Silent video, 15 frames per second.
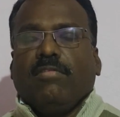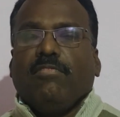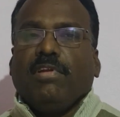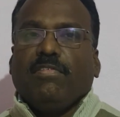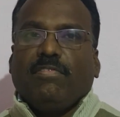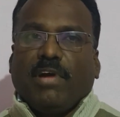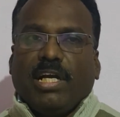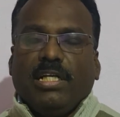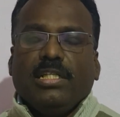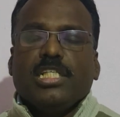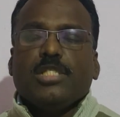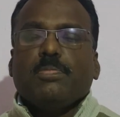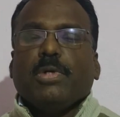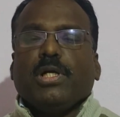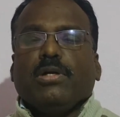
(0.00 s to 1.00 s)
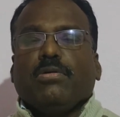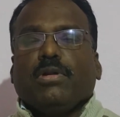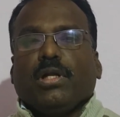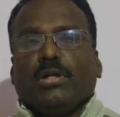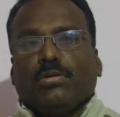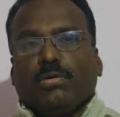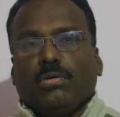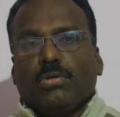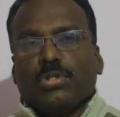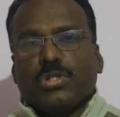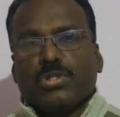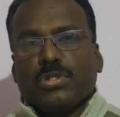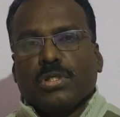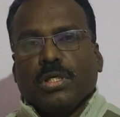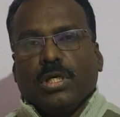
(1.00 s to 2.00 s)
will find this particular course
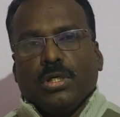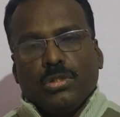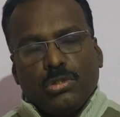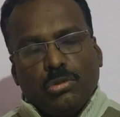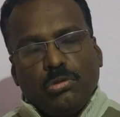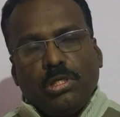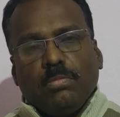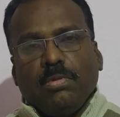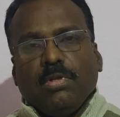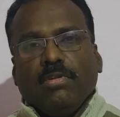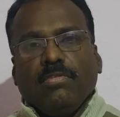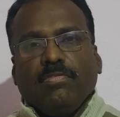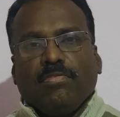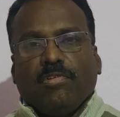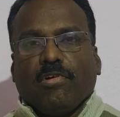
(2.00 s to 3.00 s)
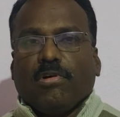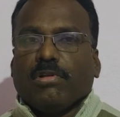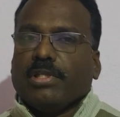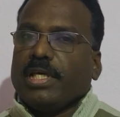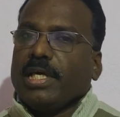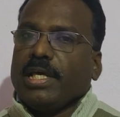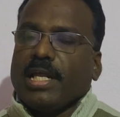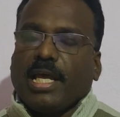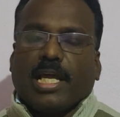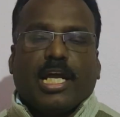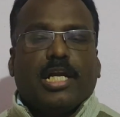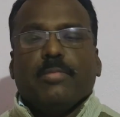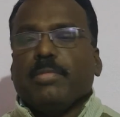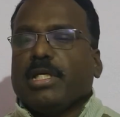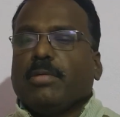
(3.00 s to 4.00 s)
suitable for their
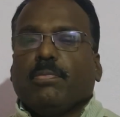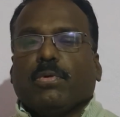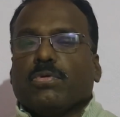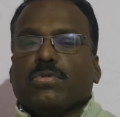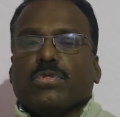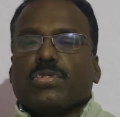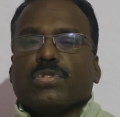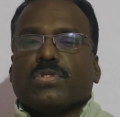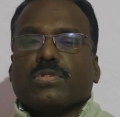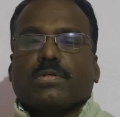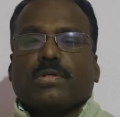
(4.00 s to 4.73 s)
academic process